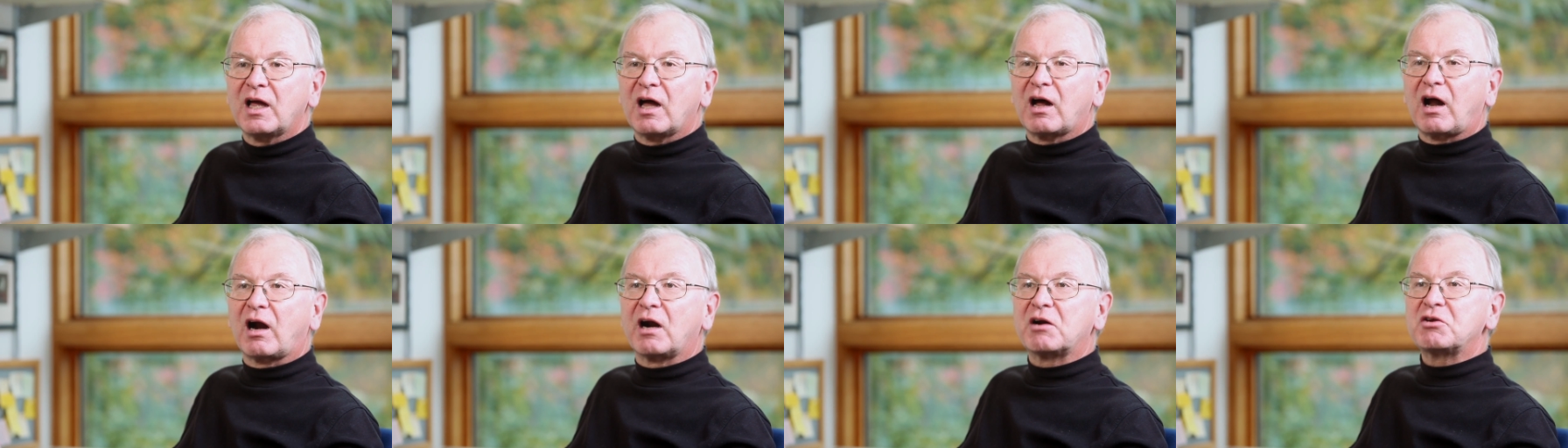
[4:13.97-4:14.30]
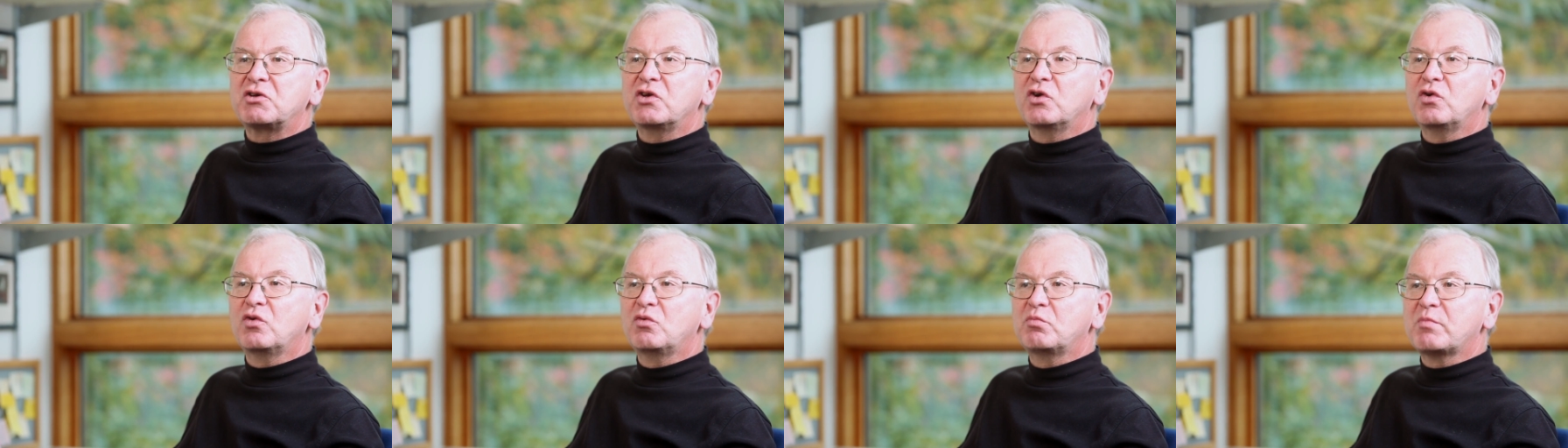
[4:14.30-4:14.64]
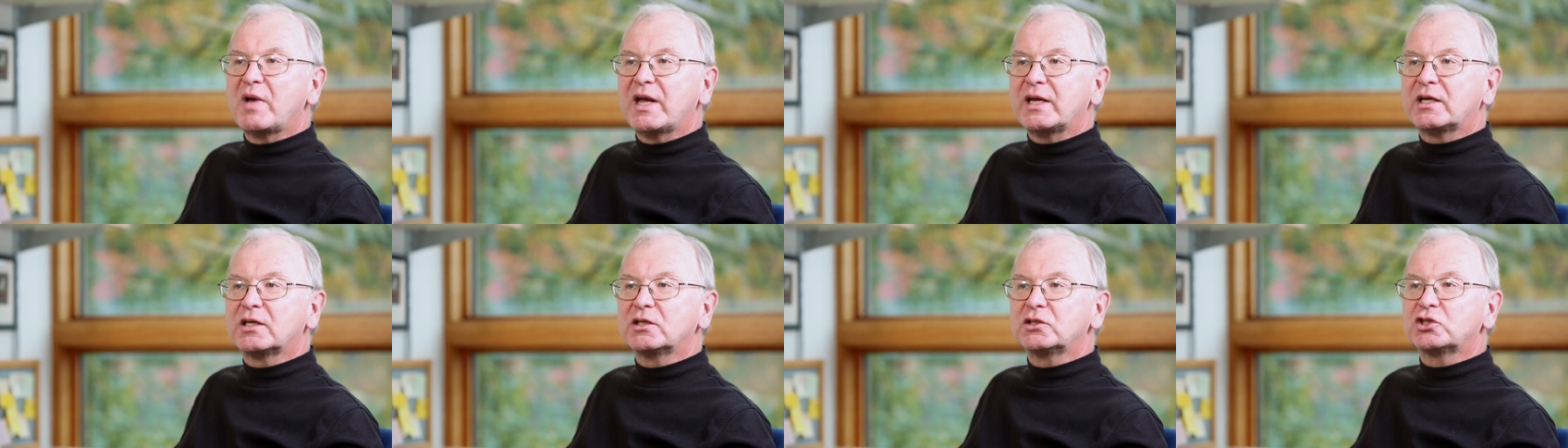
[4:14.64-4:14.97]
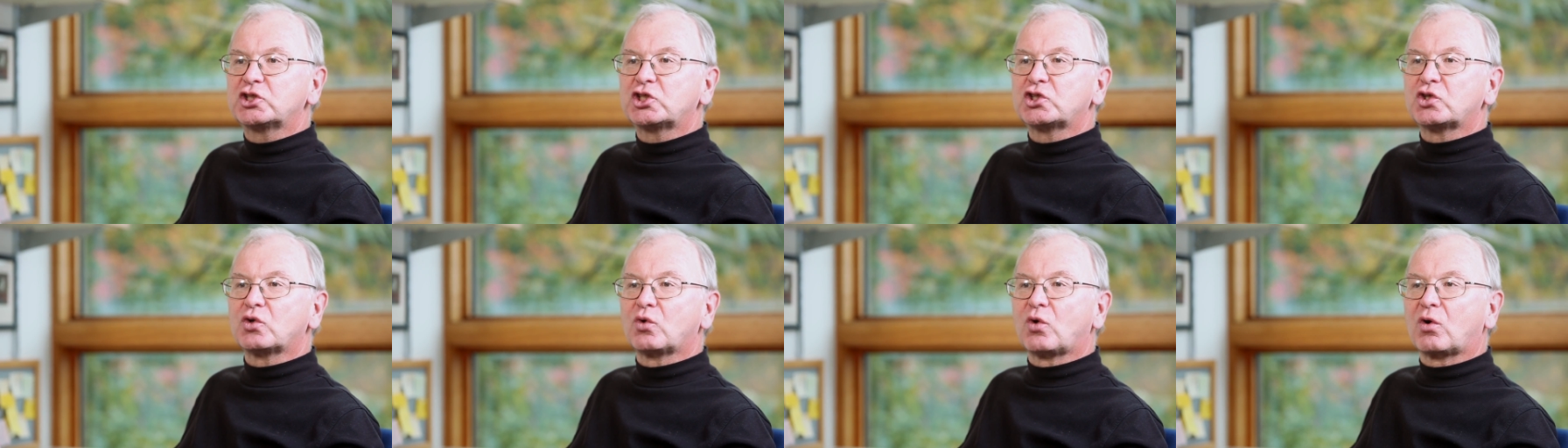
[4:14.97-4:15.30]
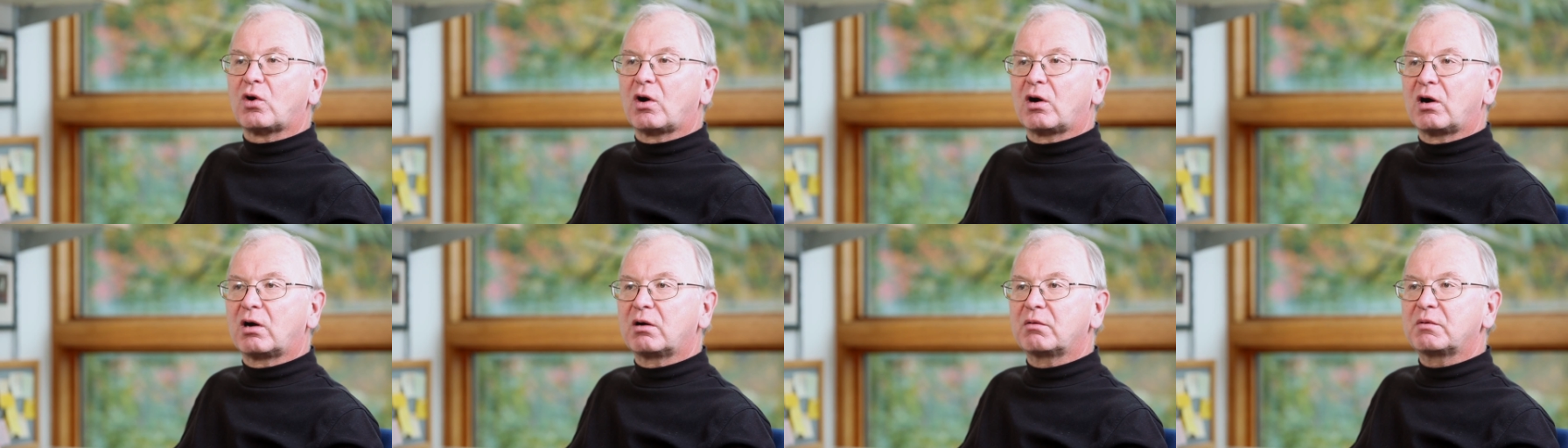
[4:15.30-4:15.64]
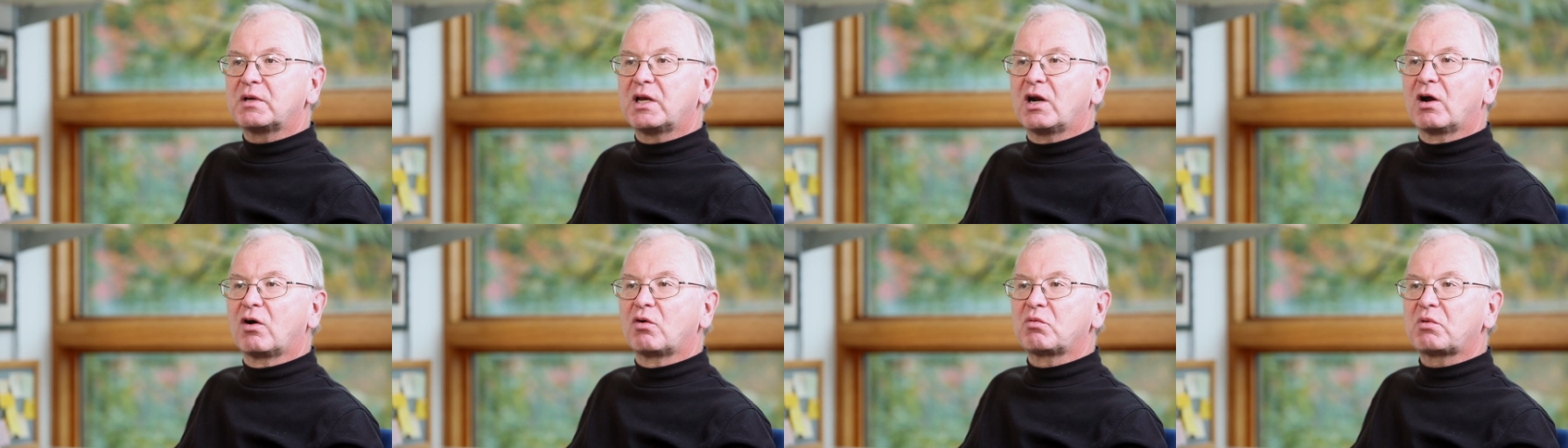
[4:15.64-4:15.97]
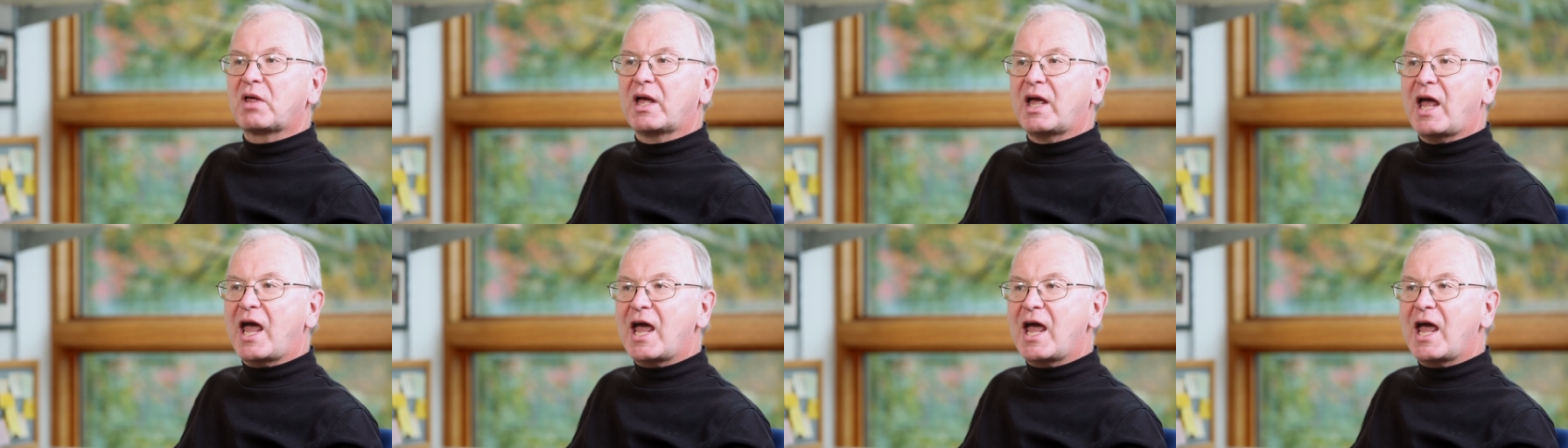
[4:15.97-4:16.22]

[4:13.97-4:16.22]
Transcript: Are you making sure, you know,